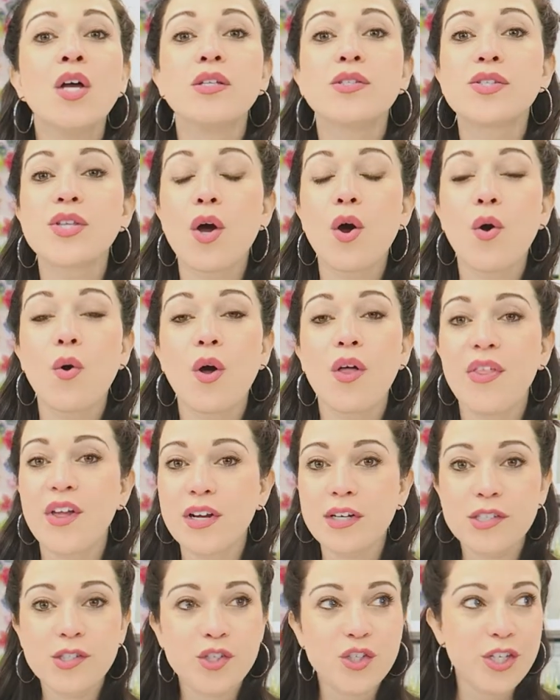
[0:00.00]
So
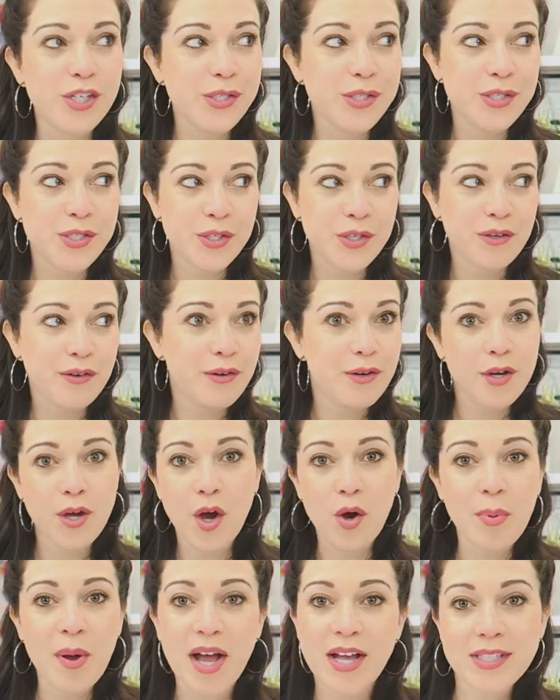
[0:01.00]
there is just
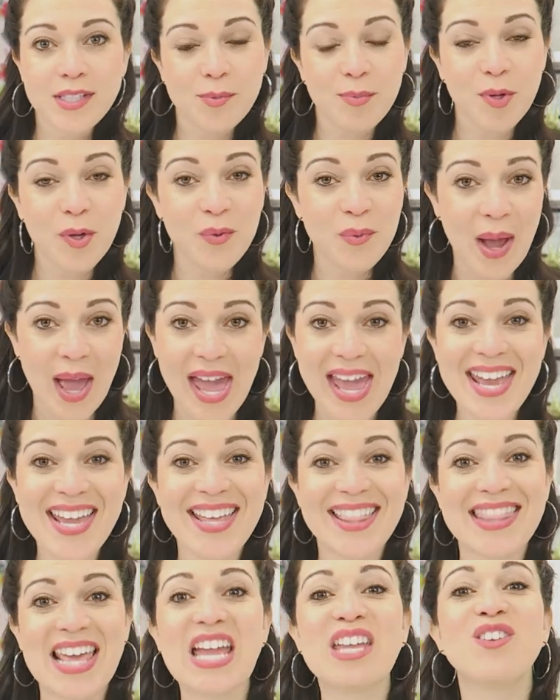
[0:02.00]
no possible
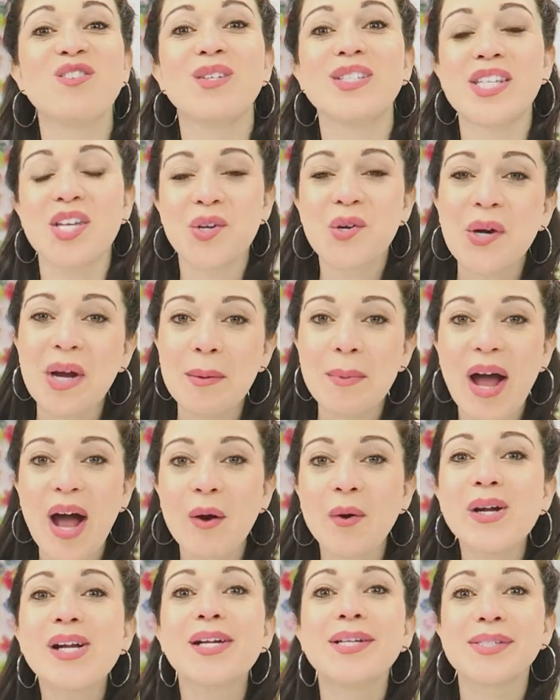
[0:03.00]
way that using crib
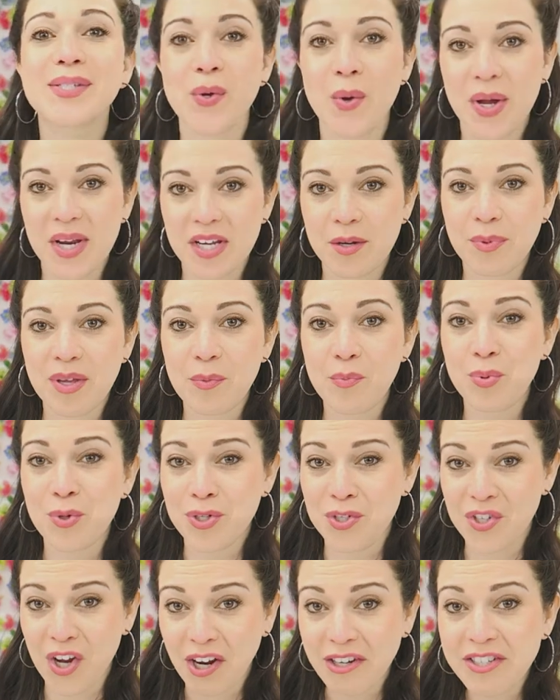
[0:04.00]
hour is going to be
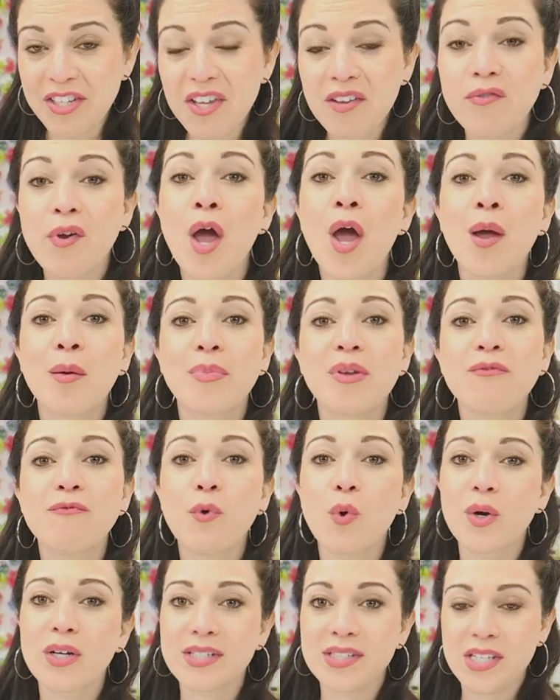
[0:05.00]
productive
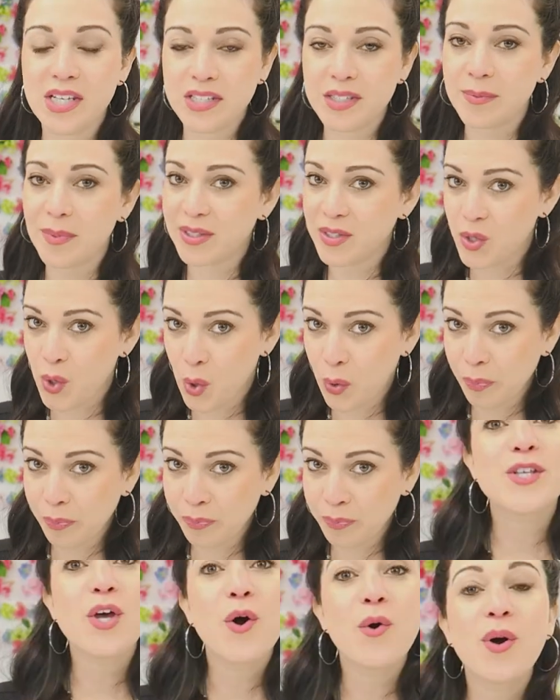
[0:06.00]
before 6 months old.
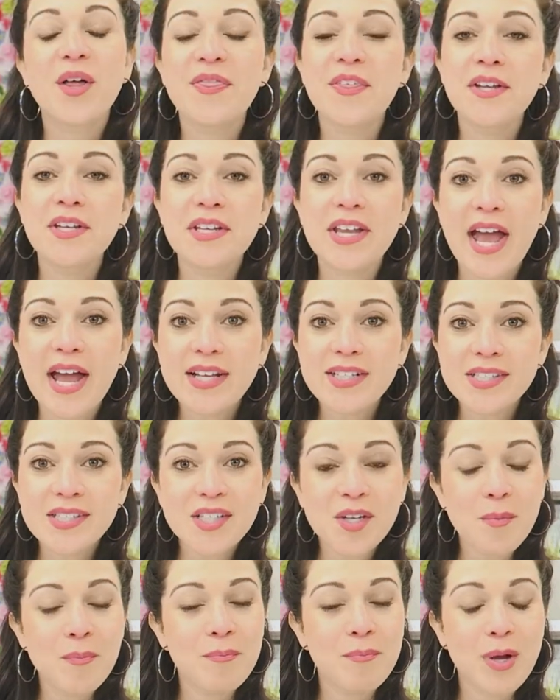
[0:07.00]
So the
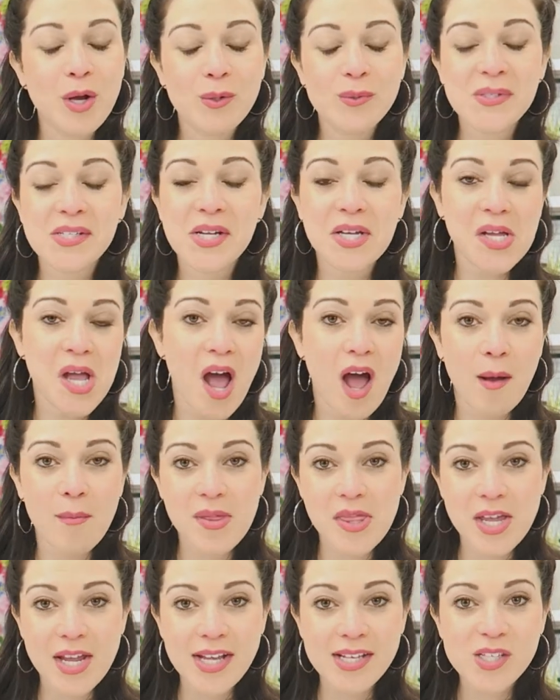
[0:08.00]
next most
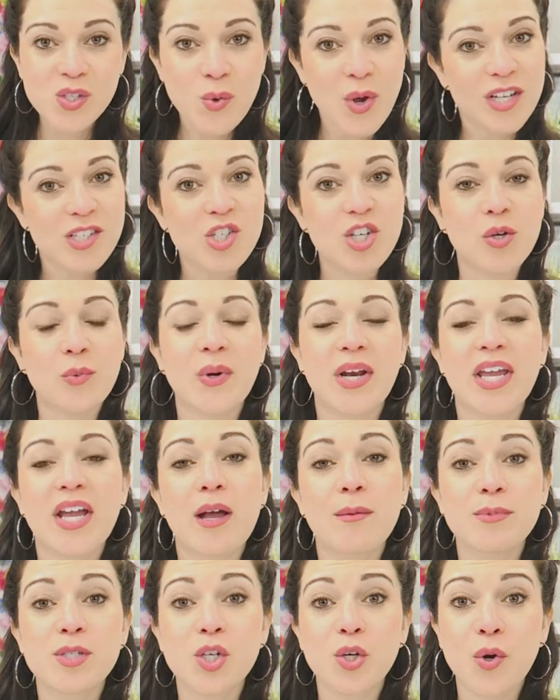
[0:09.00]
commonly asked question when it
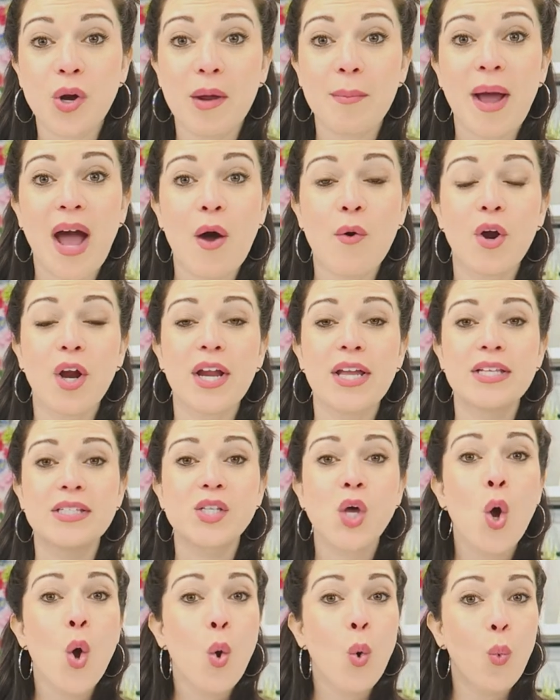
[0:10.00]
comes to crib hour
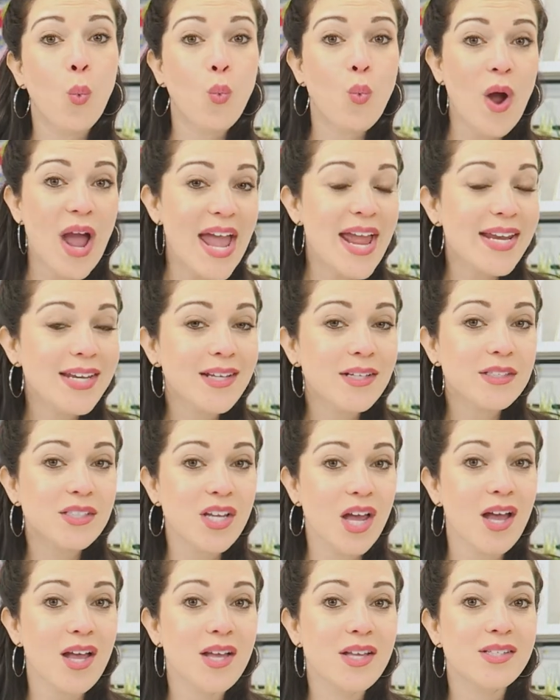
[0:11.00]
is, when
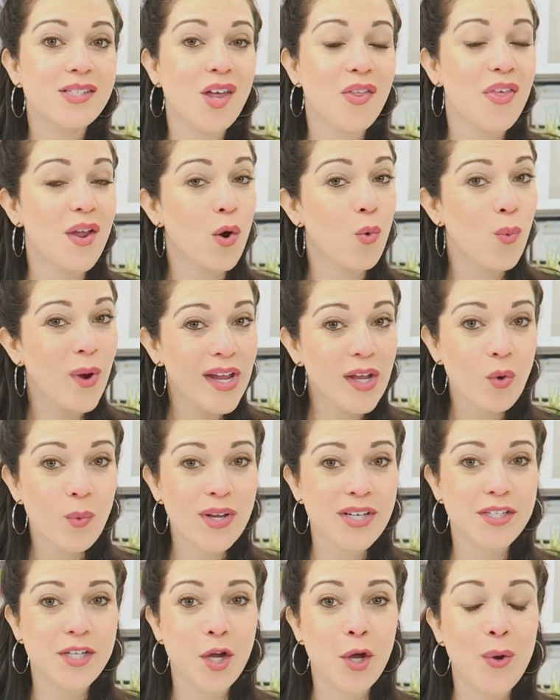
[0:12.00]
does their wake
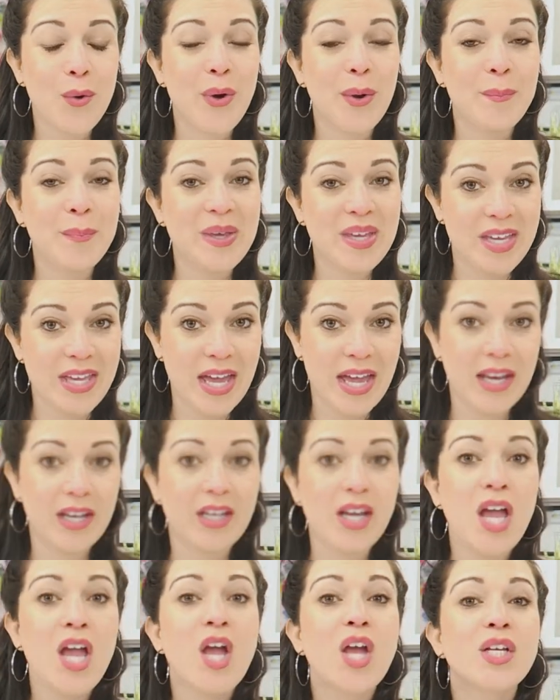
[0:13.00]
window
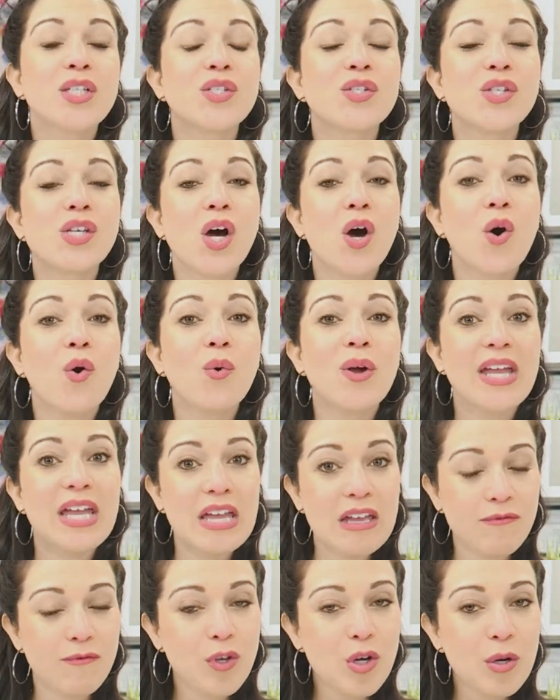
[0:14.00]
begin? So
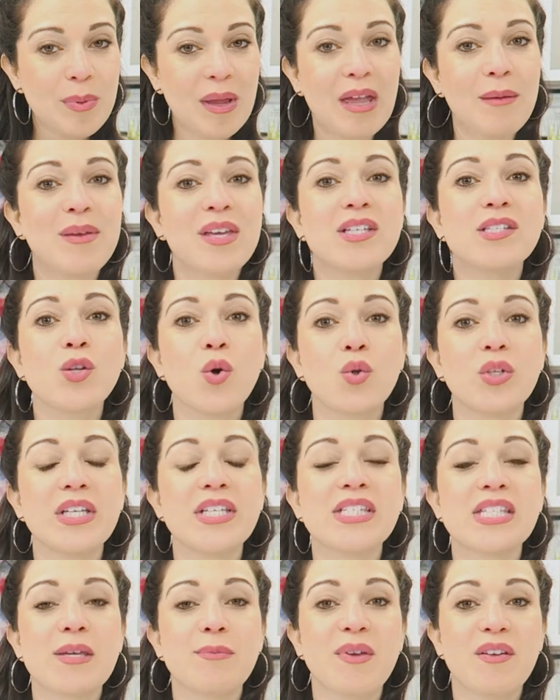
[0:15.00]
if your baby is
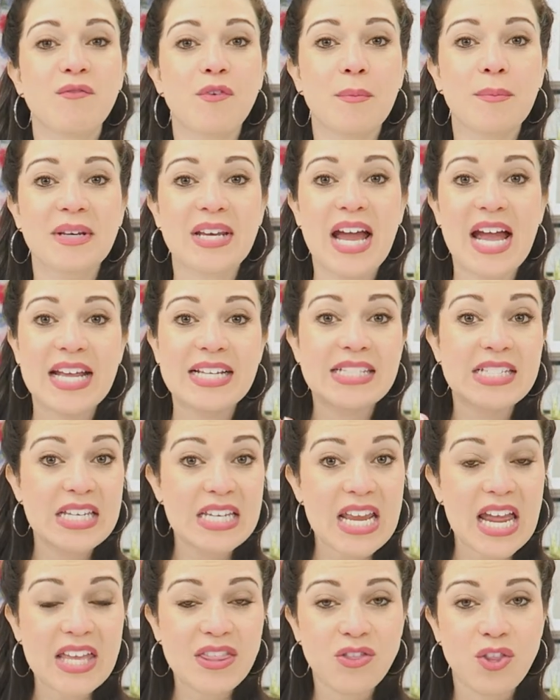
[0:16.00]
only sleeping from 9 to
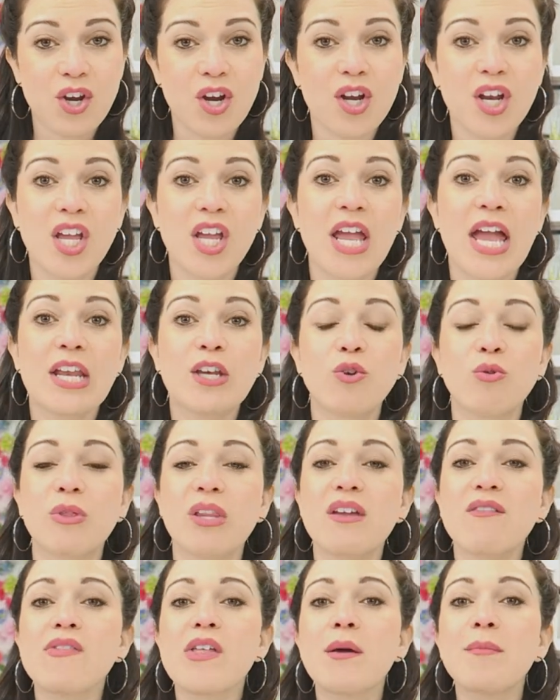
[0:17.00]
9:30 and you
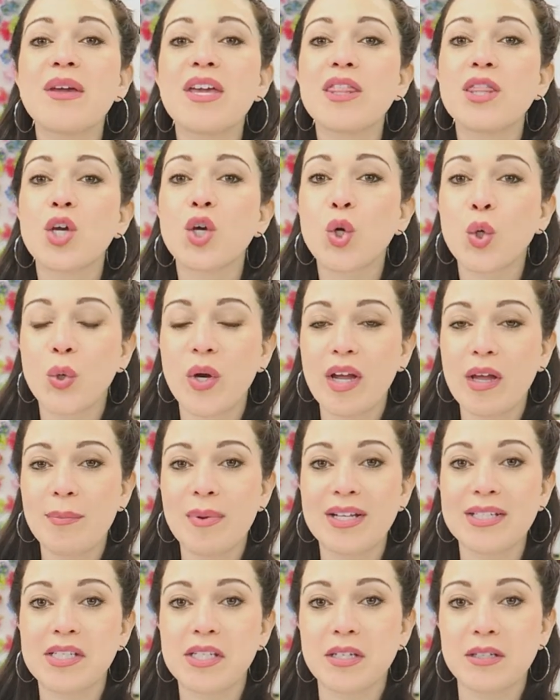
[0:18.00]
leave them in the crib
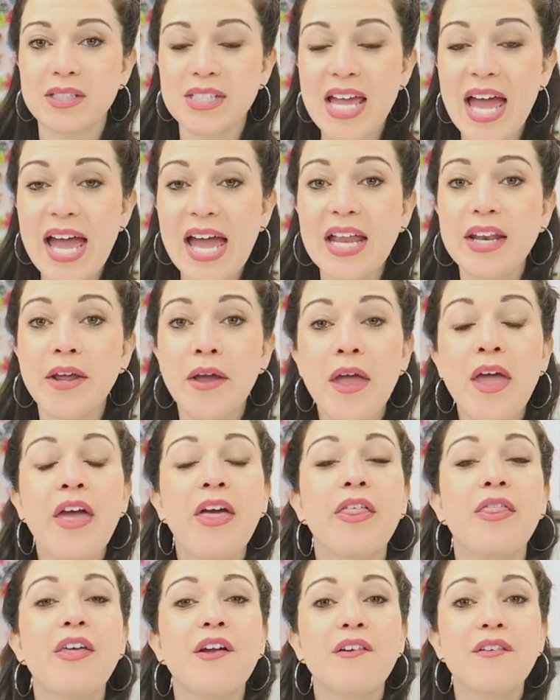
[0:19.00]
until 10,
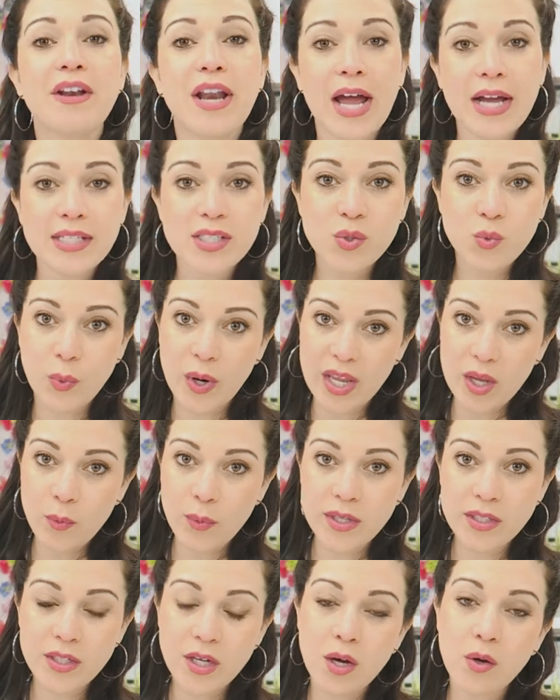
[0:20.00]
their next wake
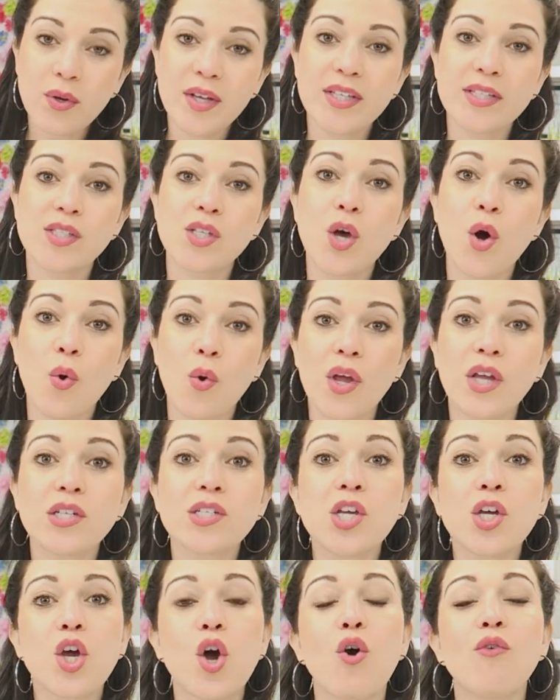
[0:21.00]
window is going
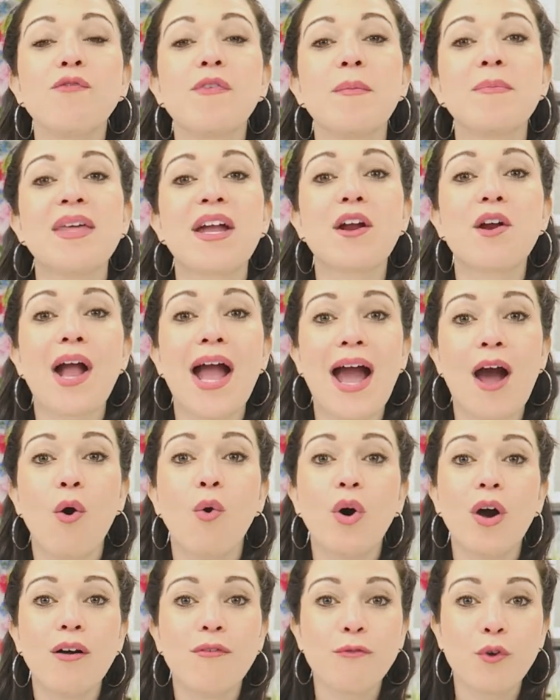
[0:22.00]
to go from their
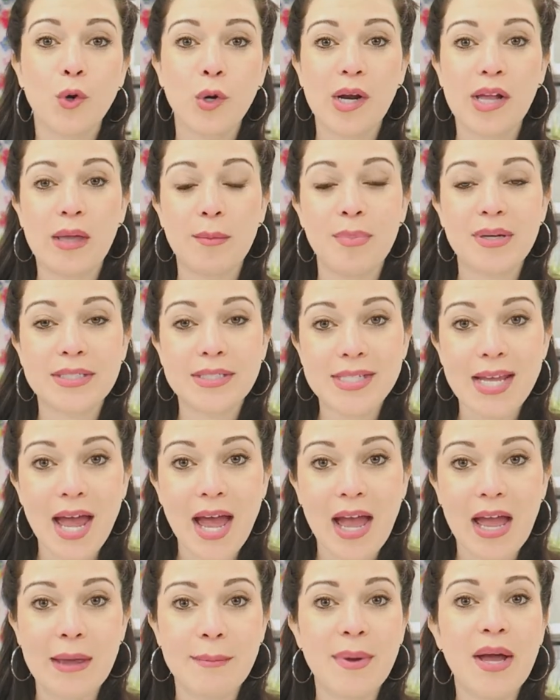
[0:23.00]
out of crib
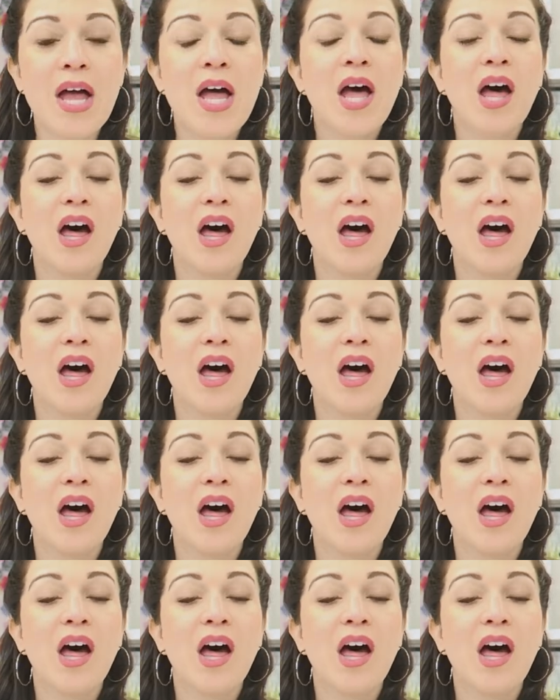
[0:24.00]
time.